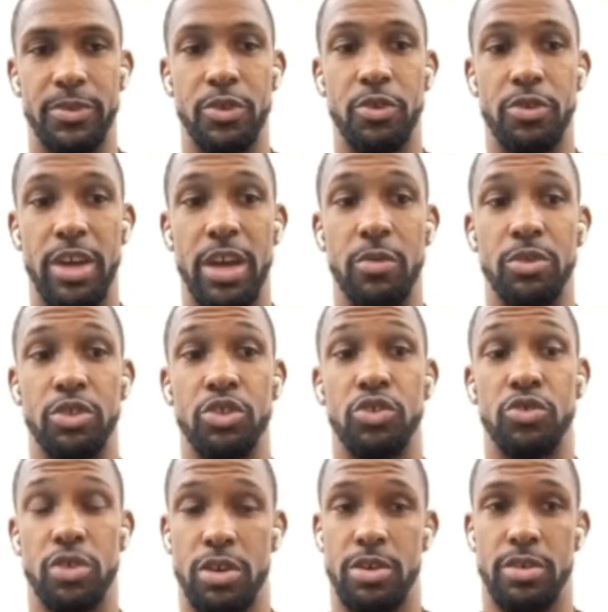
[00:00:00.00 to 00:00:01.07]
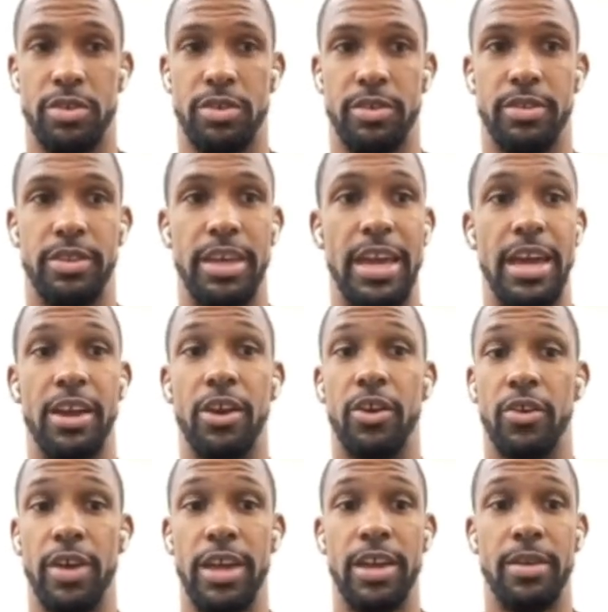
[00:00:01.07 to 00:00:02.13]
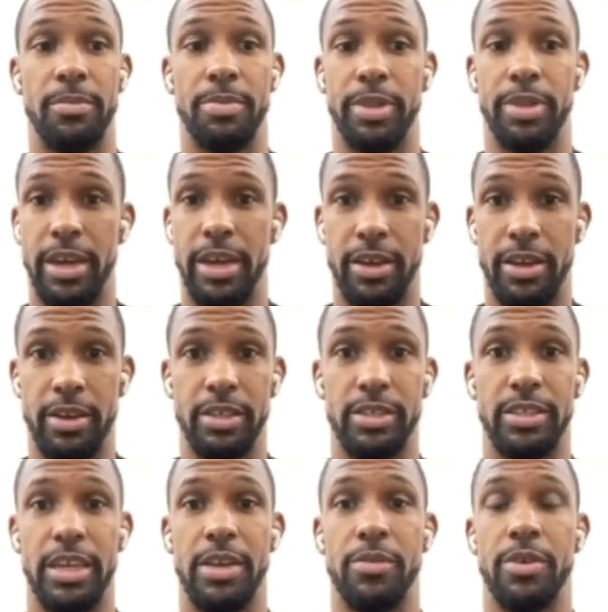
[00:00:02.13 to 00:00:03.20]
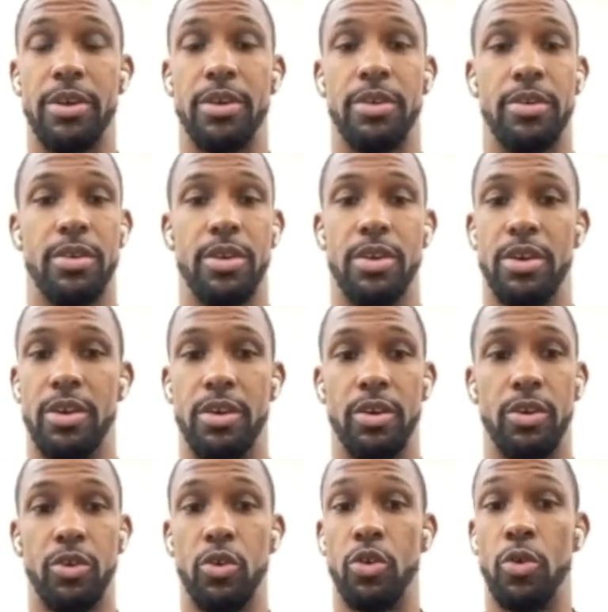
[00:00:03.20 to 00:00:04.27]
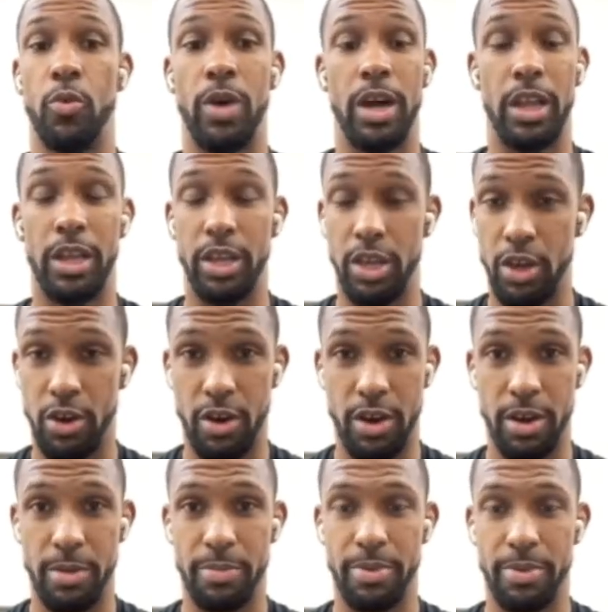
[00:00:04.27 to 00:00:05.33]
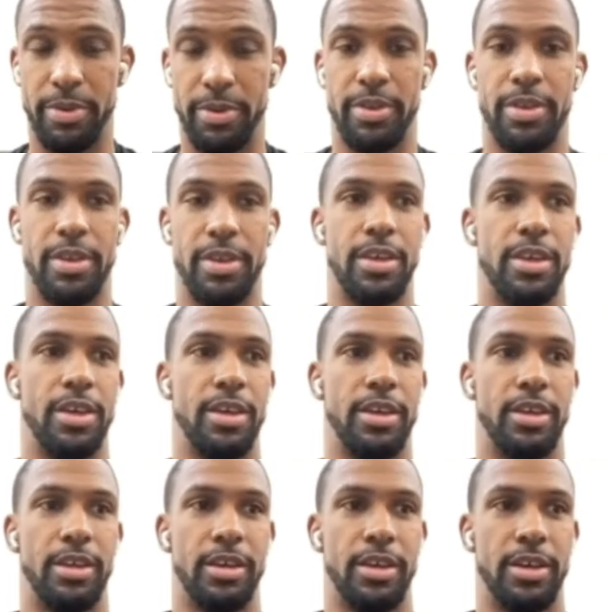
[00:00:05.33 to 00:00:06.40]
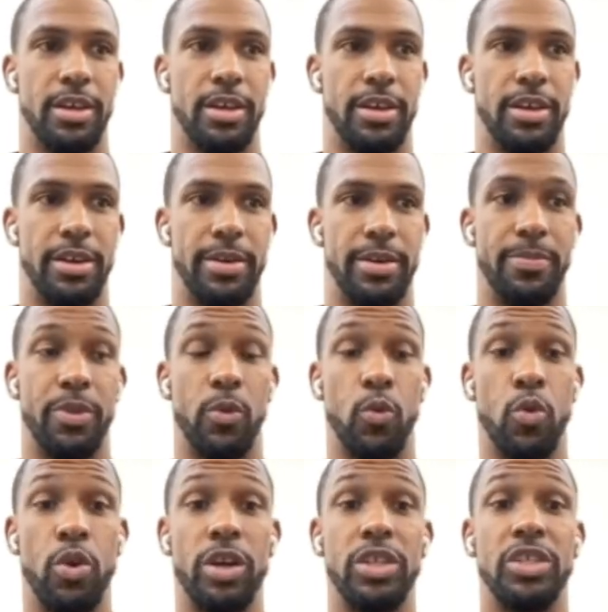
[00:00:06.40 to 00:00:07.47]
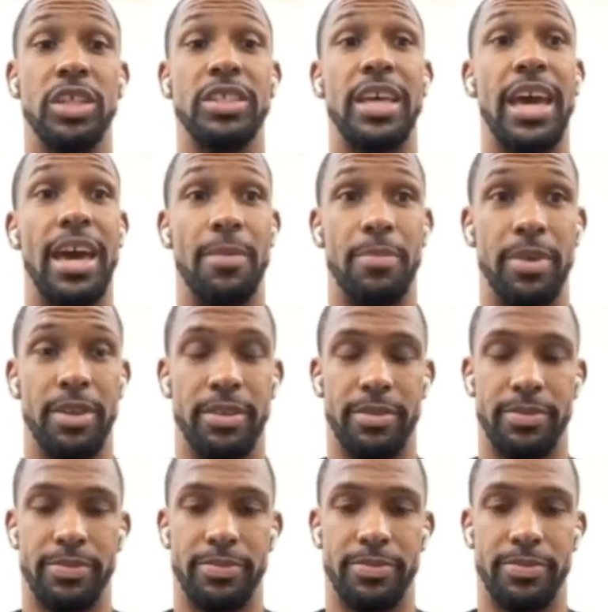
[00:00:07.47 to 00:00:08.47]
Ukraine was strong. They had great players. They were doing well in Europe. The war just happened.